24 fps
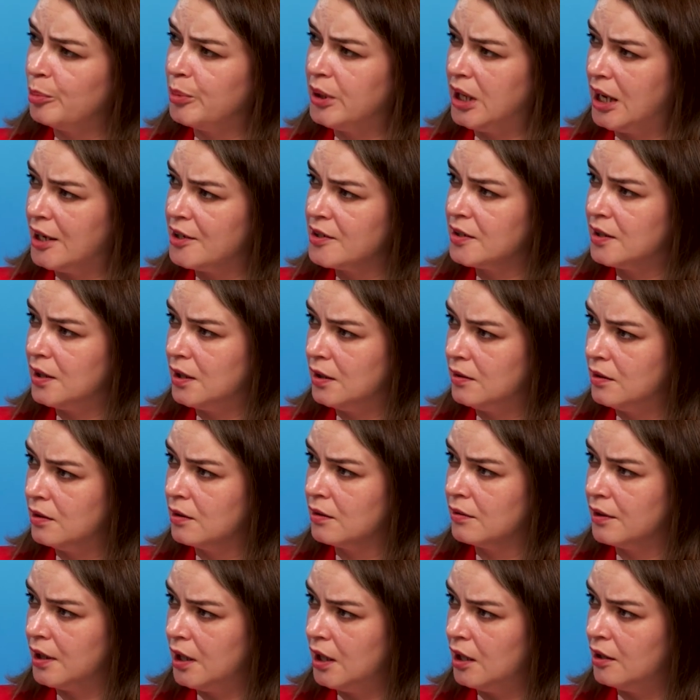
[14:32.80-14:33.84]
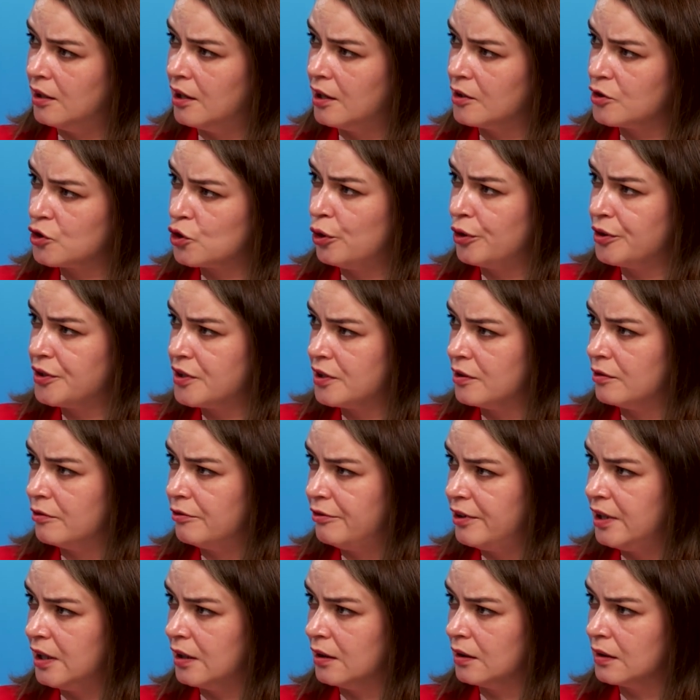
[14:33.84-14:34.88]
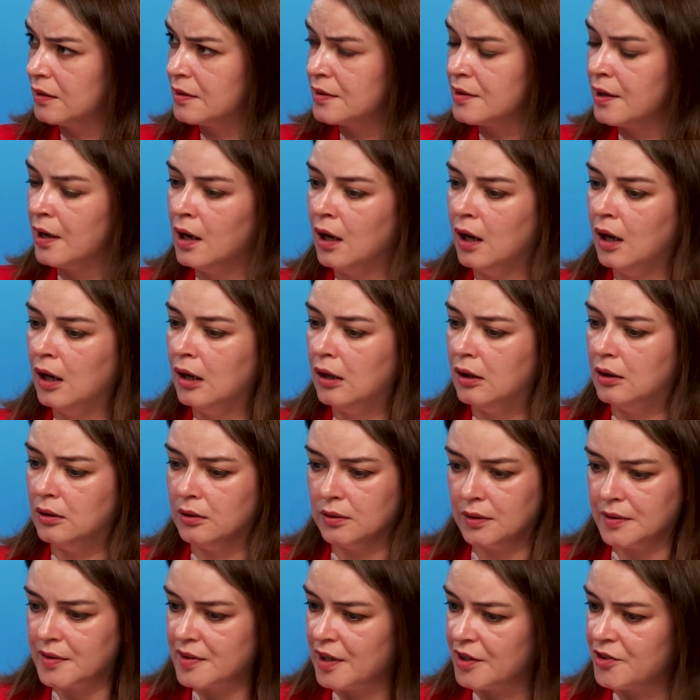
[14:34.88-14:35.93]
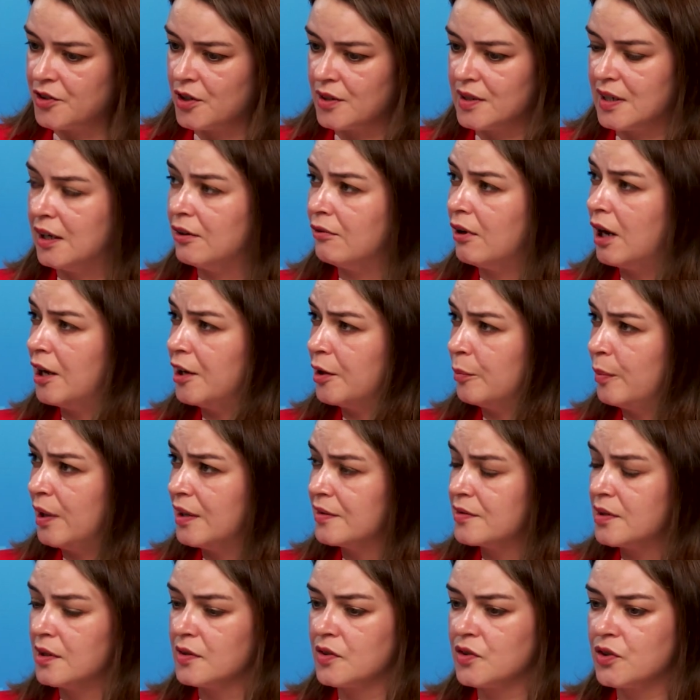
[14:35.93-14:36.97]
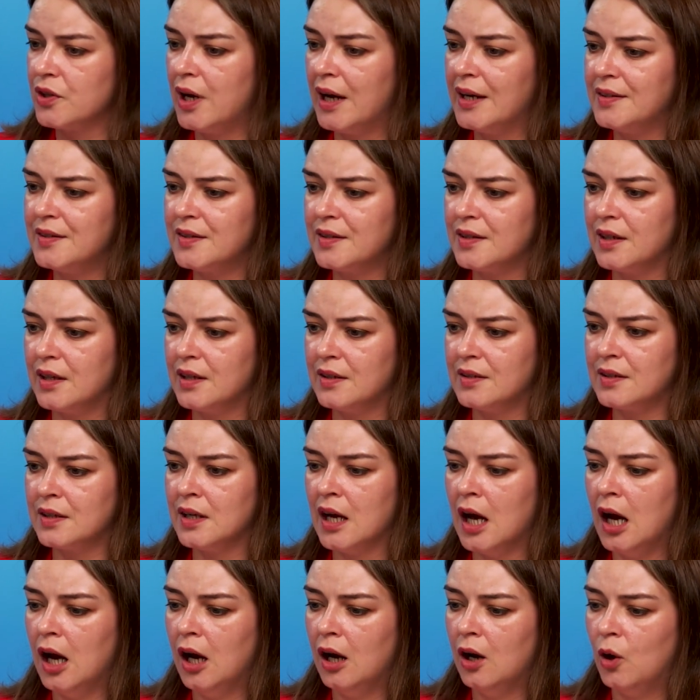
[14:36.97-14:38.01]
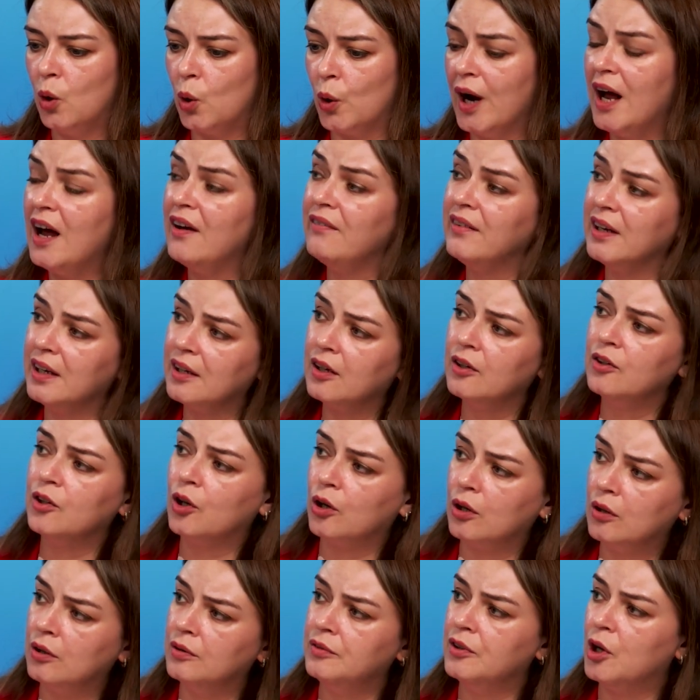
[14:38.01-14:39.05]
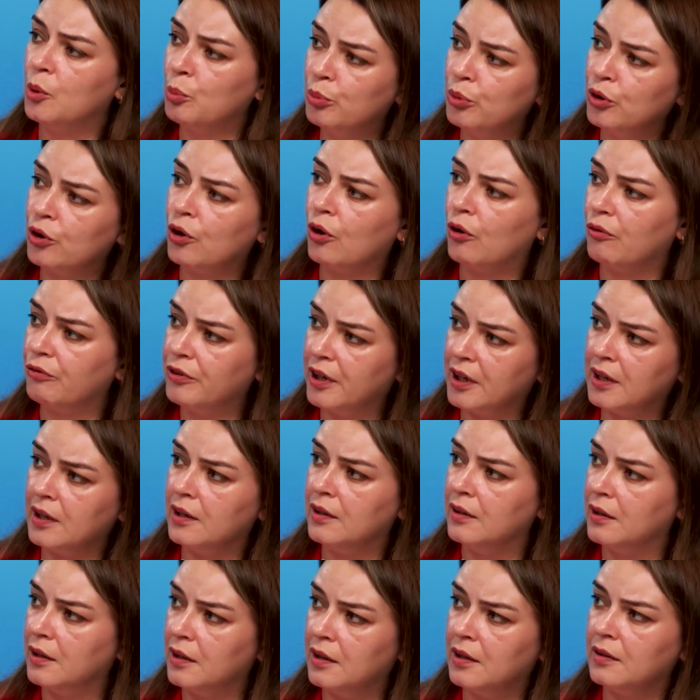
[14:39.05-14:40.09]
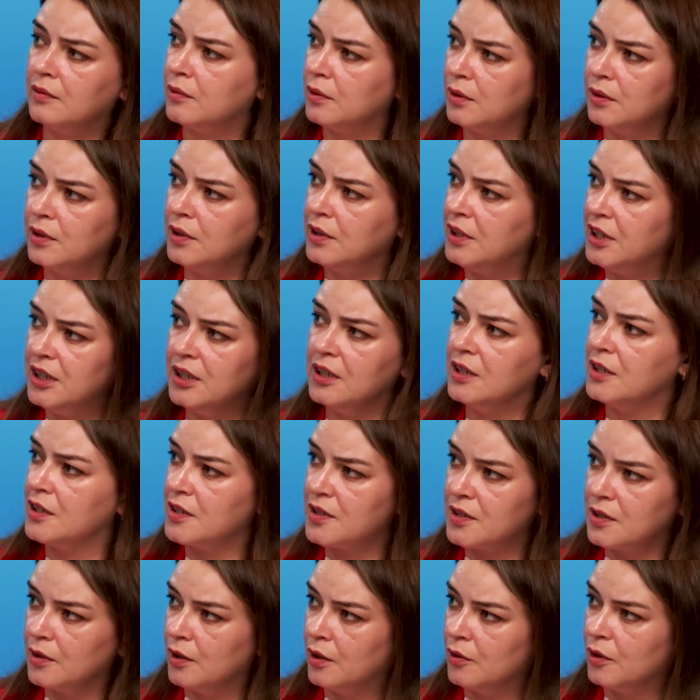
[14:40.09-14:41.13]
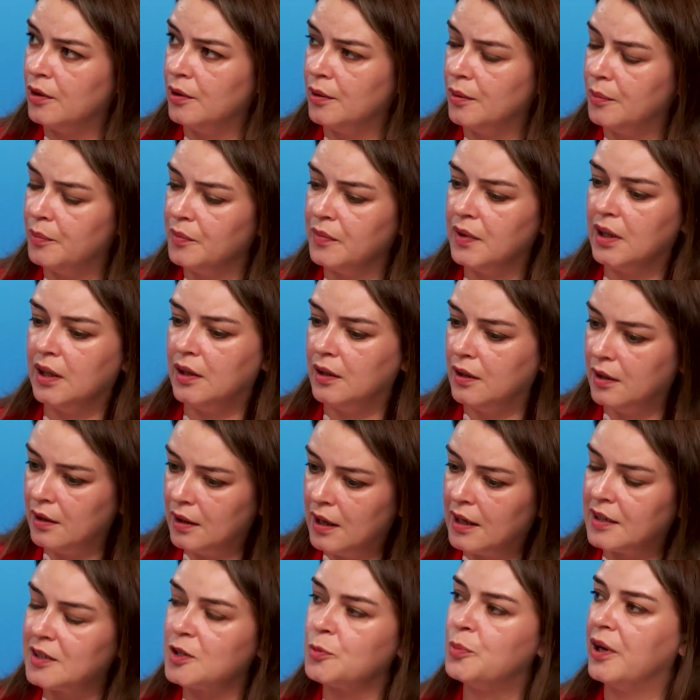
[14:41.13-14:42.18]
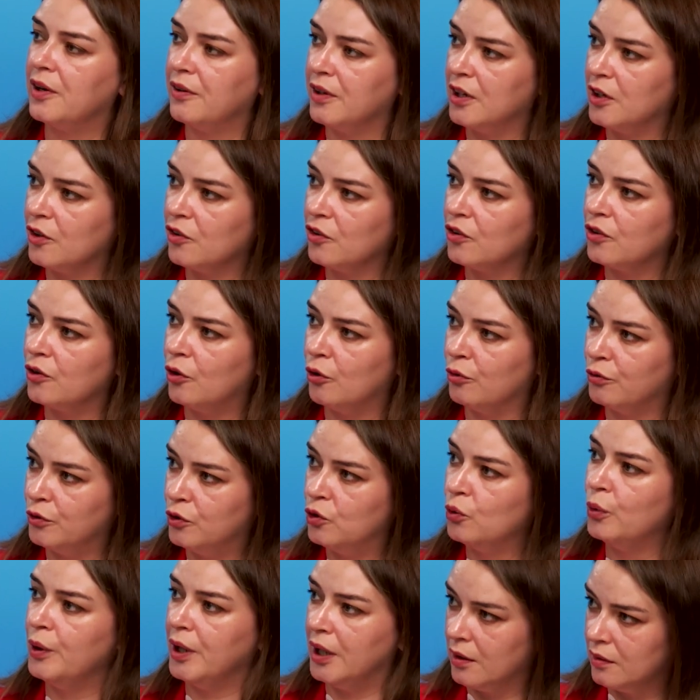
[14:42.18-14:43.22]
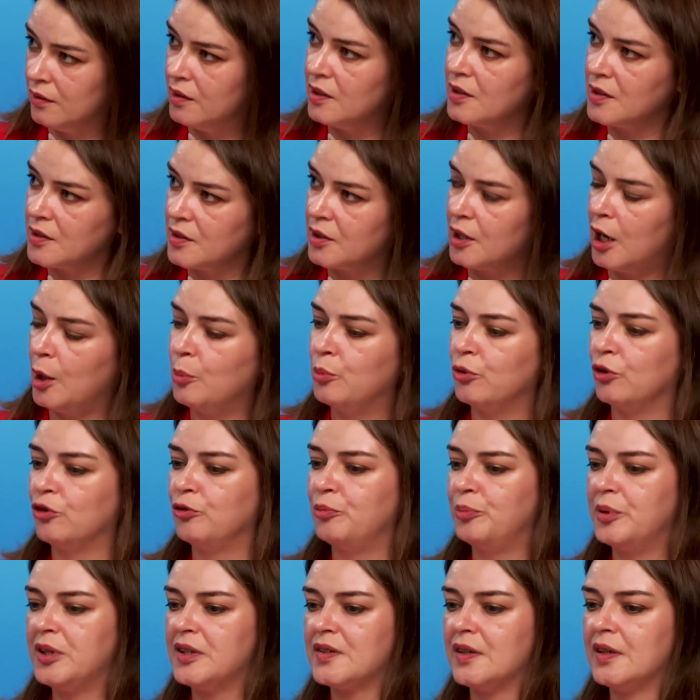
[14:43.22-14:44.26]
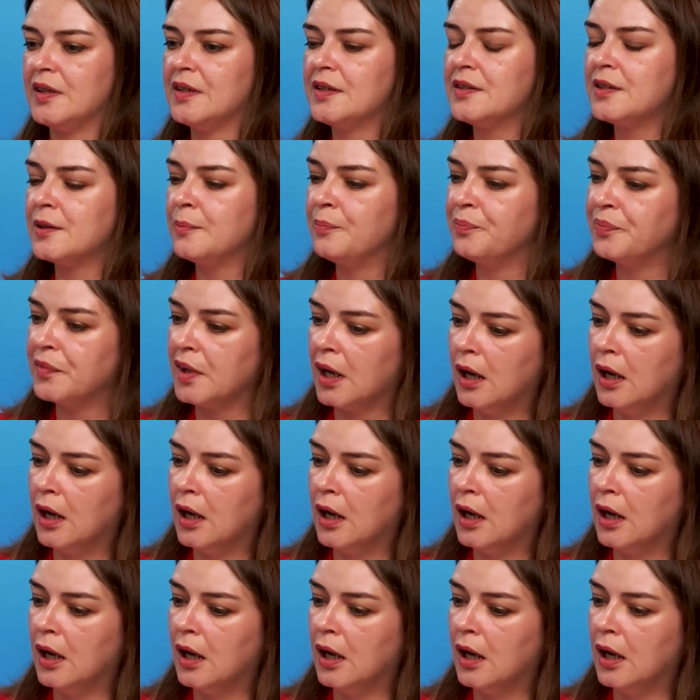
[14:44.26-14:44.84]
PhD degree in a certain field. Uh, such as environmental sciences, or having a, no number of uh, years um, experience of doing this type of business.